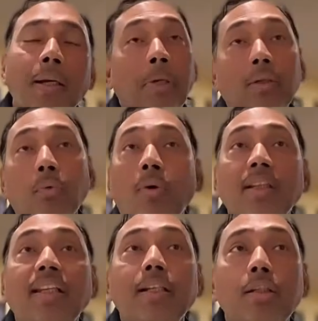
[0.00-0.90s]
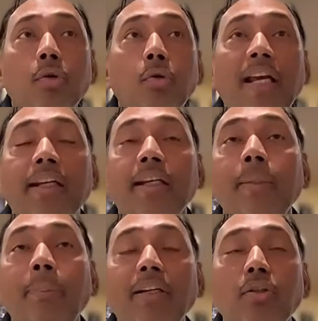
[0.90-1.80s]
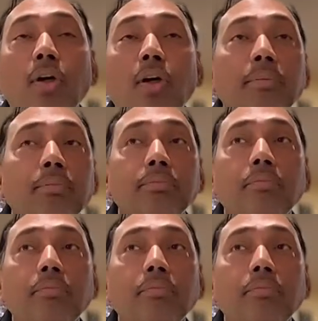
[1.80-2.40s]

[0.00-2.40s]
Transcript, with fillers: But one thing is true, like it depends on